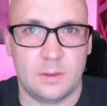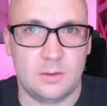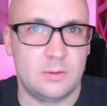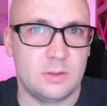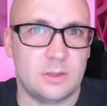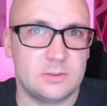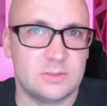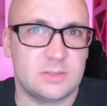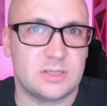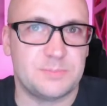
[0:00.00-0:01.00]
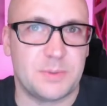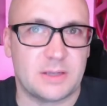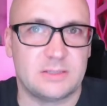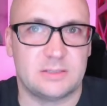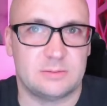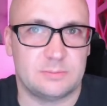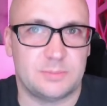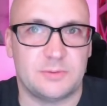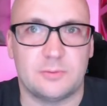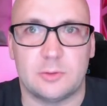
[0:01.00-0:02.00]
You can also expect some
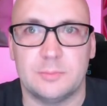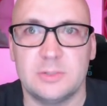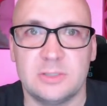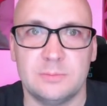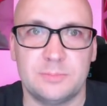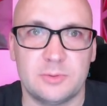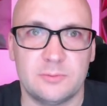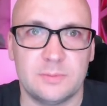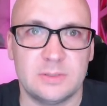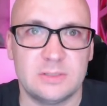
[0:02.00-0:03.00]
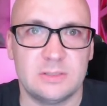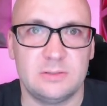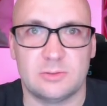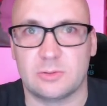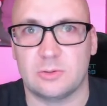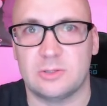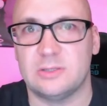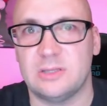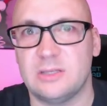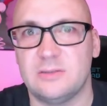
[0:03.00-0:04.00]
performance improvements in your Kotlin
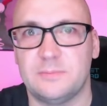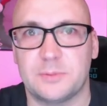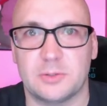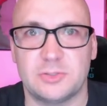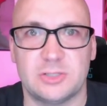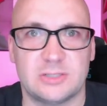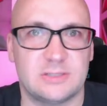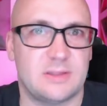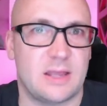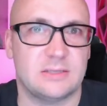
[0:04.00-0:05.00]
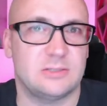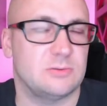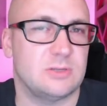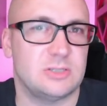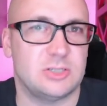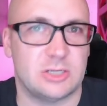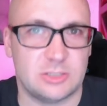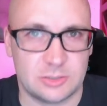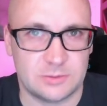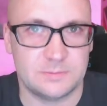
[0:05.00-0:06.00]
native projects thanks to this
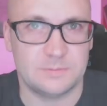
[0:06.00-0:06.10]
change.